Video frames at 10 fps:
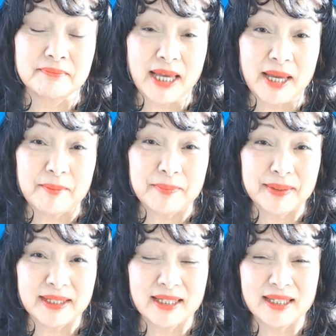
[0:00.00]

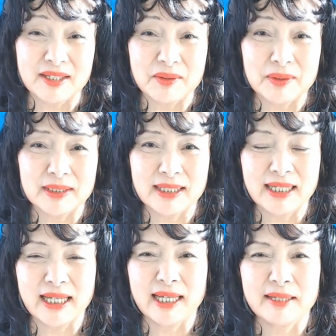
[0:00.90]
Maybe your
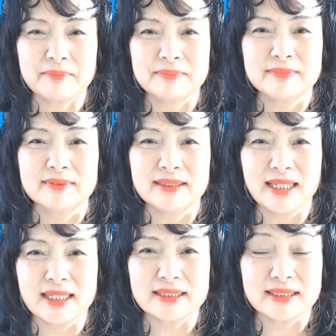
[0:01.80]
claim
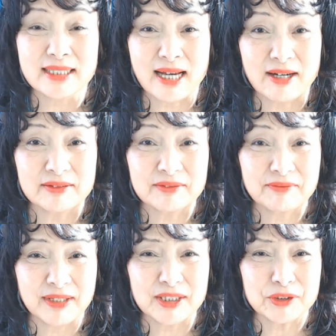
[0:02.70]
does sound
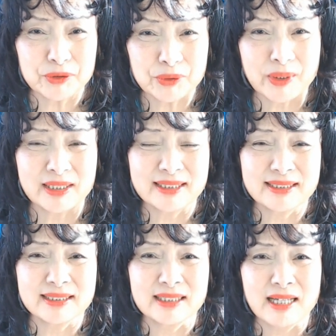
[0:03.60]
very sure,
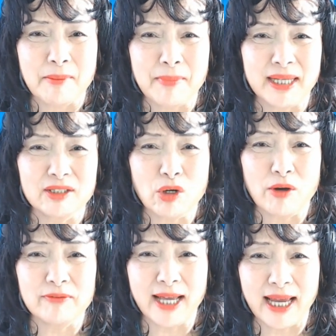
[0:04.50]
but your
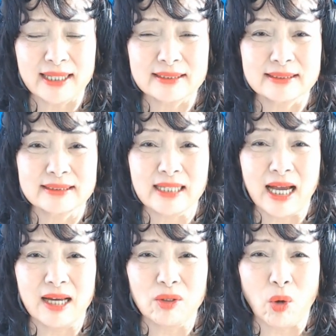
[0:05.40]
facts
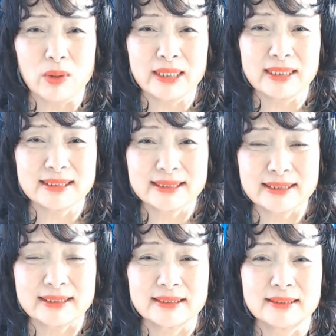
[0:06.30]
are not
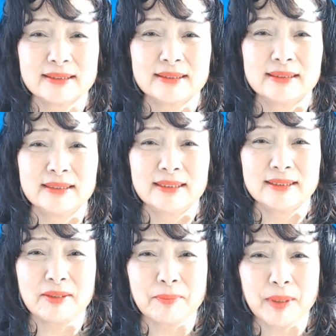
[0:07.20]
touching,
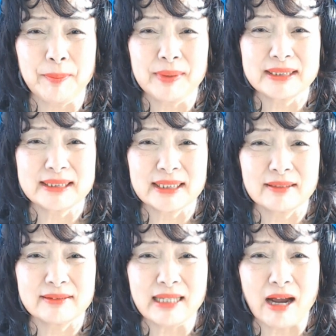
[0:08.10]
so people
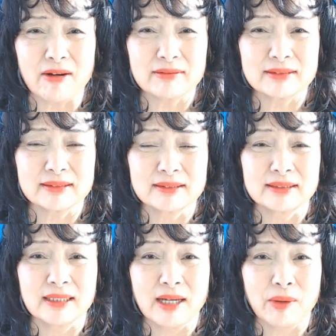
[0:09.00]
still doubt
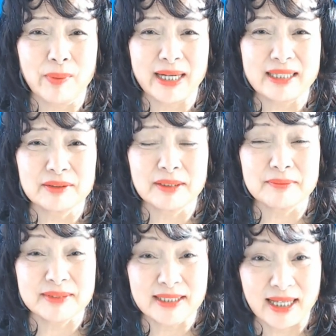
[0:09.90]
what you
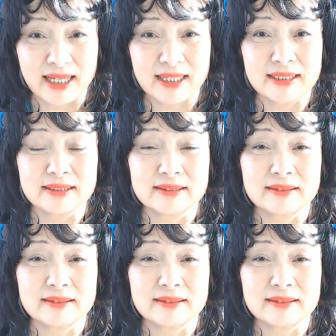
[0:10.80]
have said.